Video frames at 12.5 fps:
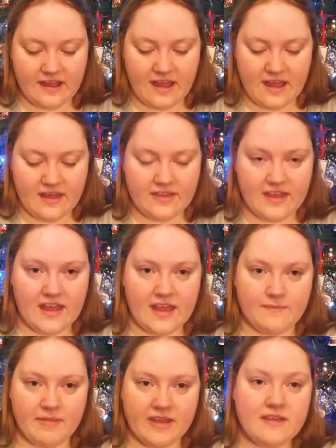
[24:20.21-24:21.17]

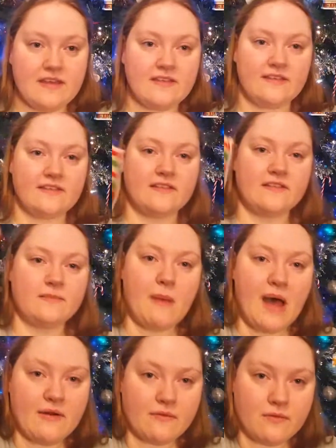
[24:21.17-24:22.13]
that because it's a
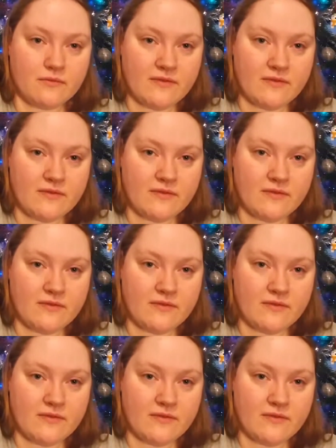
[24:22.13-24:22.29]
spiral